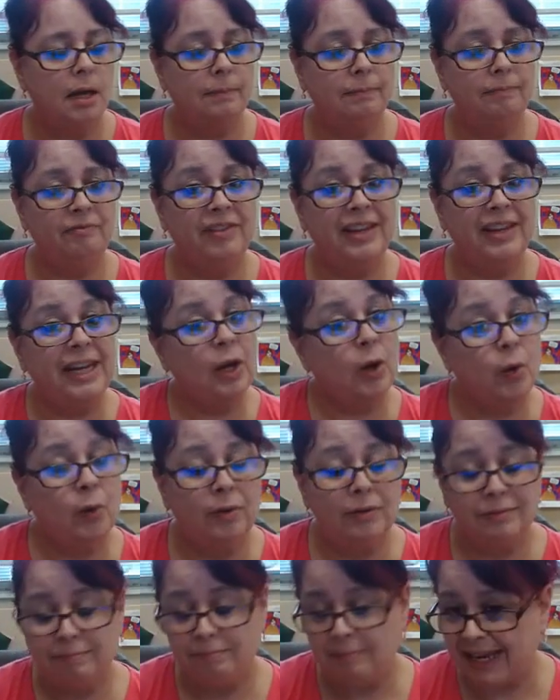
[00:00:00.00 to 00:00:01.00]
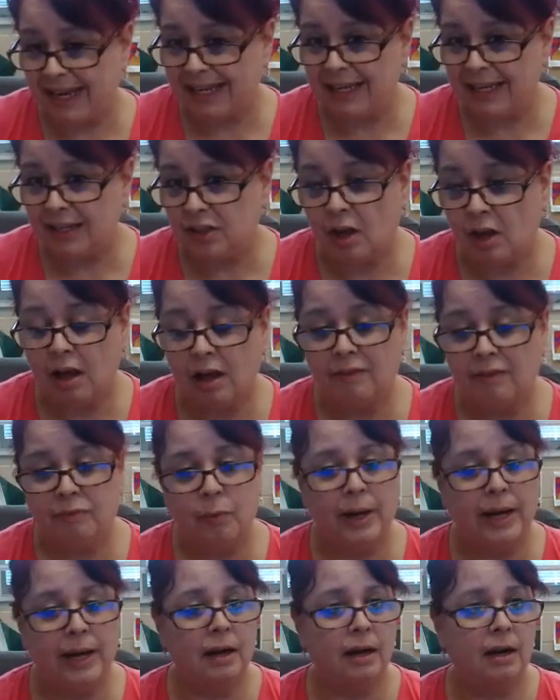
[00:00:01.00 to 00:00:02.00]
video making
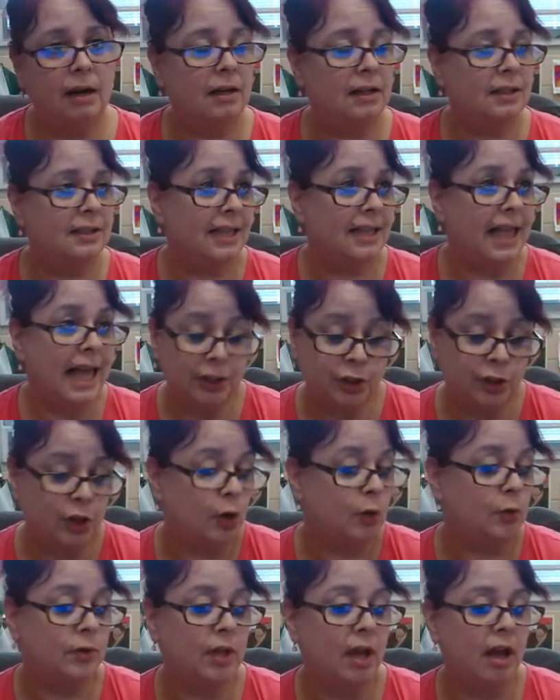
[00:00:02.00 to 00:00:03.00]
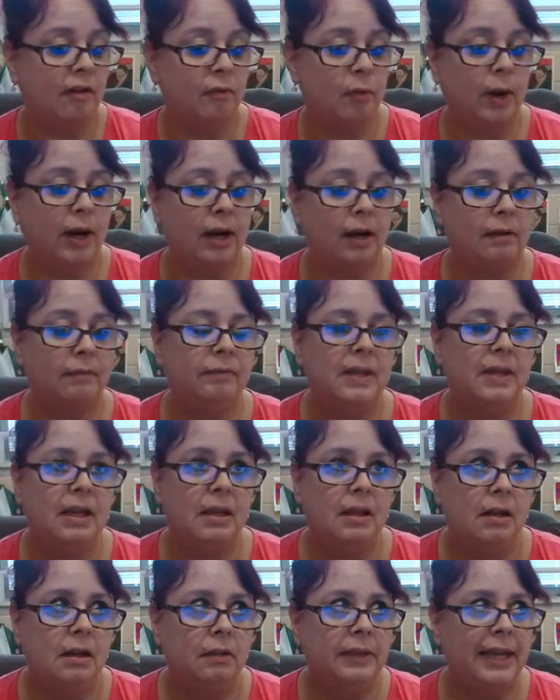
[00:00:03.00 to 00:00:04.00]
software, slideshow software,
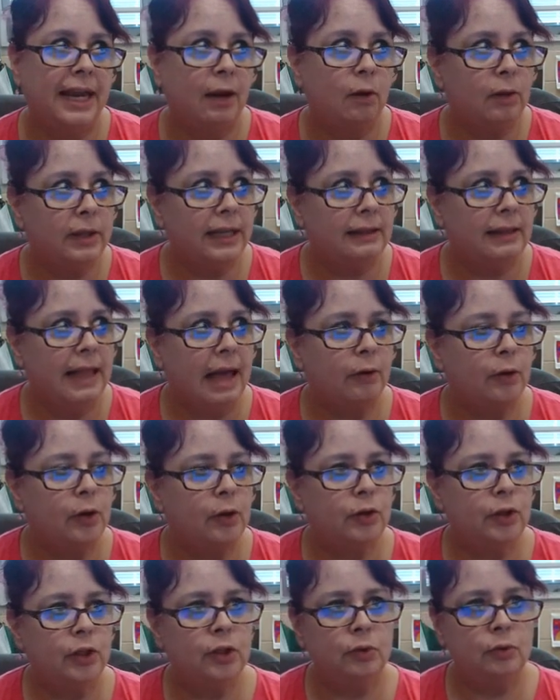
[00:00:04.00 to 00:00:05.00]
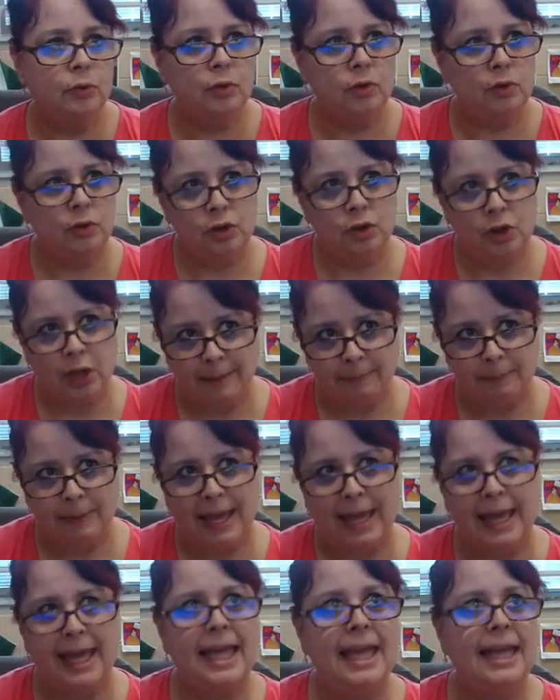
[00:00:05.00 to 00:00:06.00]
they only allow you to use
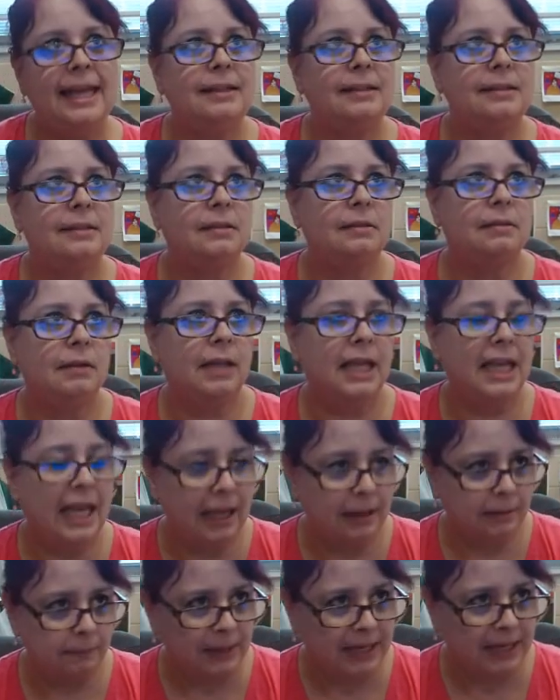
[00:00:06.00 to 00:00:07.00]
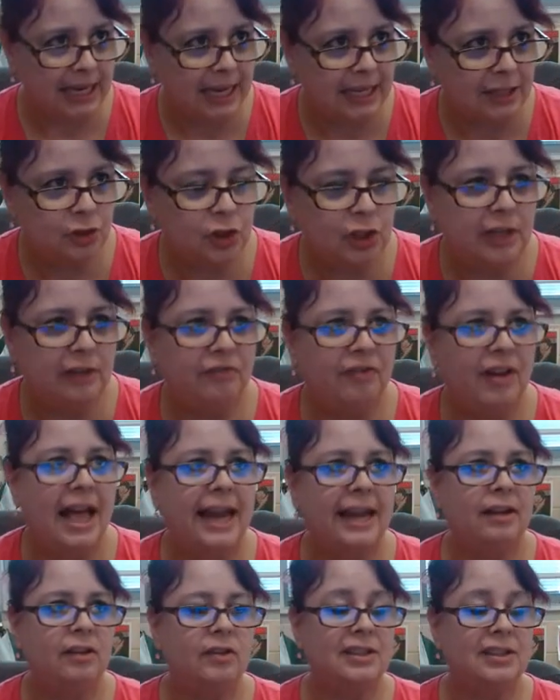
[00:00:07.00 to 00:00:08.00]
JPEGs, PNG
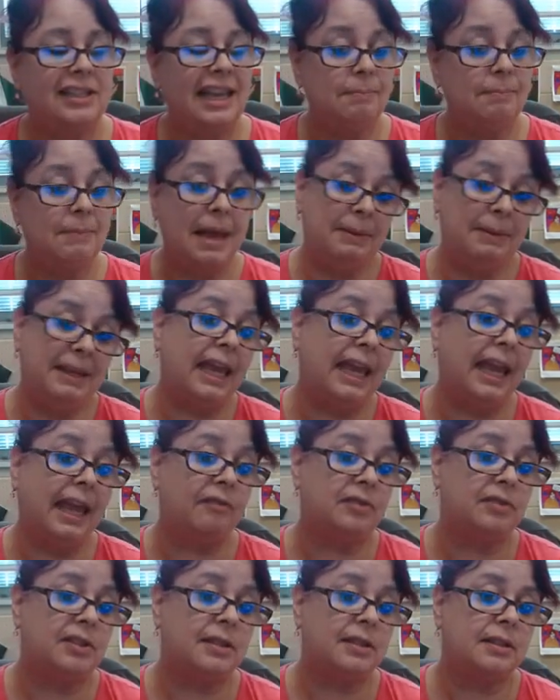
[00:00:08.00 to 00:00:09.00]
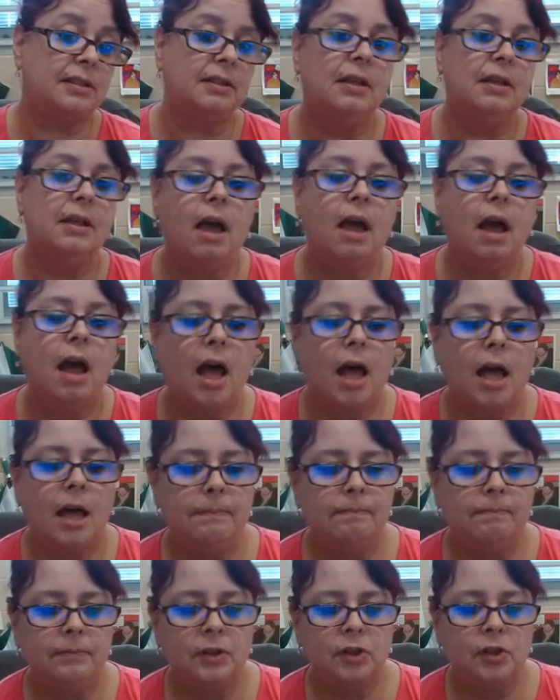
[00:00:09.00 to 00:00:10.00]
files, and maybe GIFs.
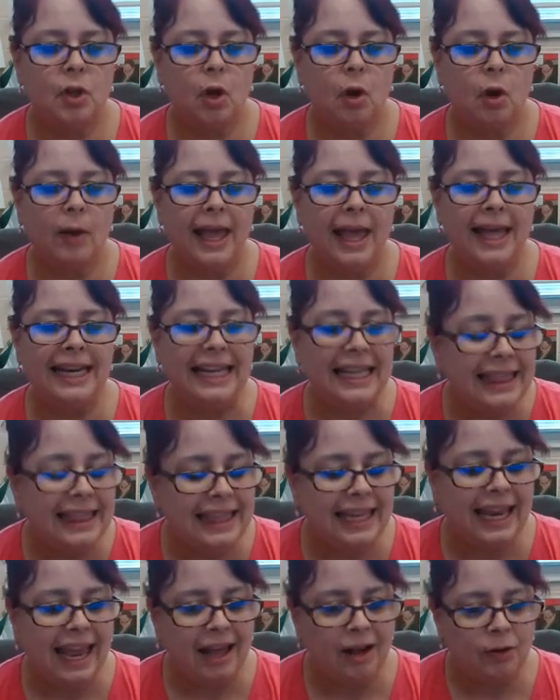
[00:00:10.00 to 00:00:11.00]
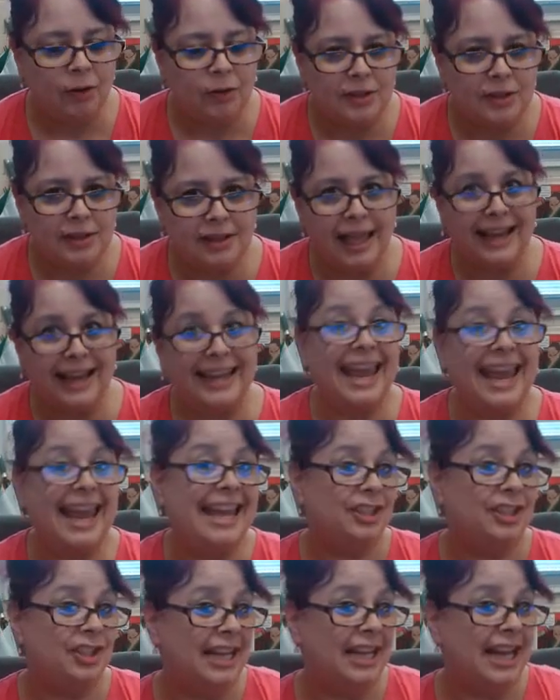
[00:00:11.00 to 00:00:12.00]
So anything else like
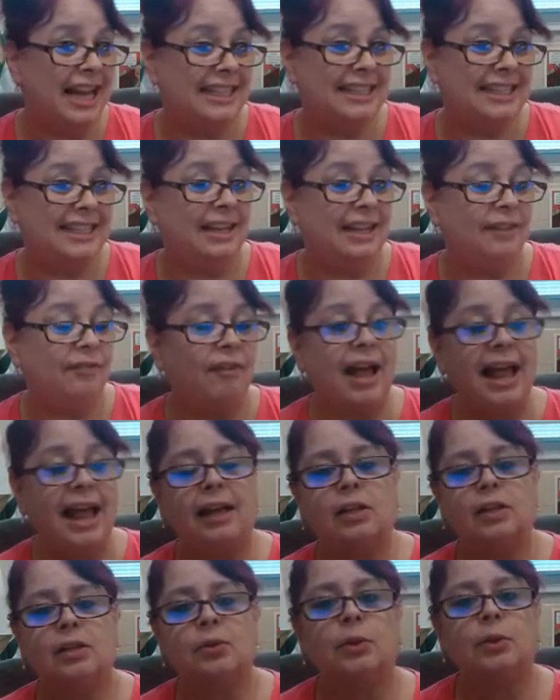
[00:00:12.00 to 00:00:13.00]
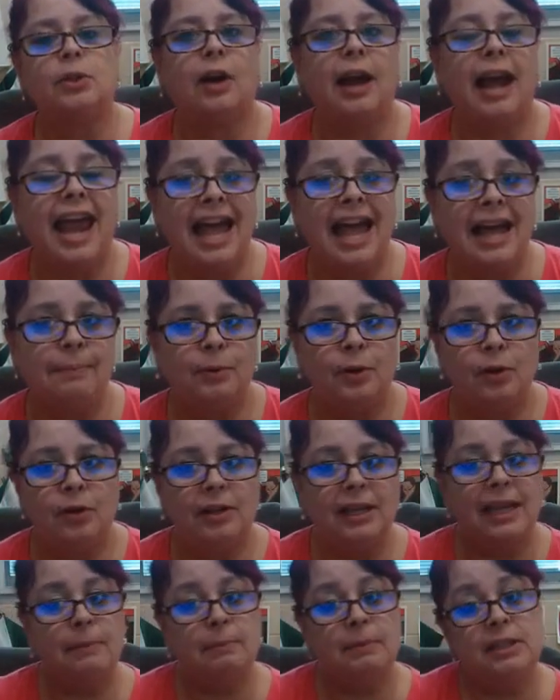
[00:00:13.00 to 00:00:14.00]
HEIC files, which are Apple
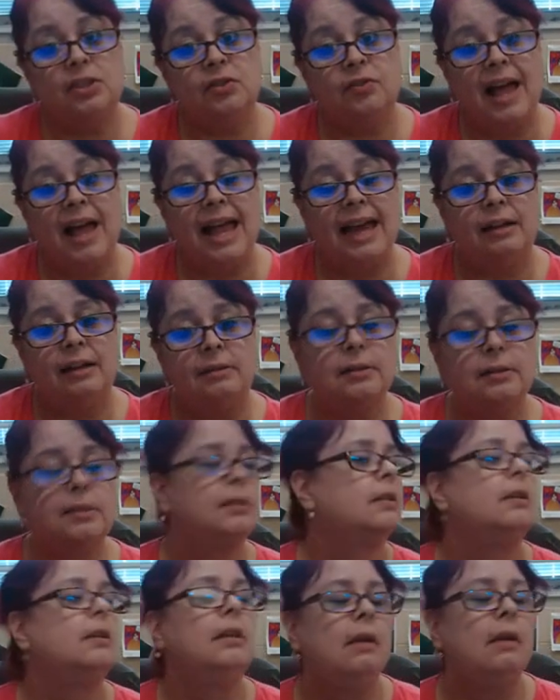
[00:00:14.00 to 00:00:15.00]
image files,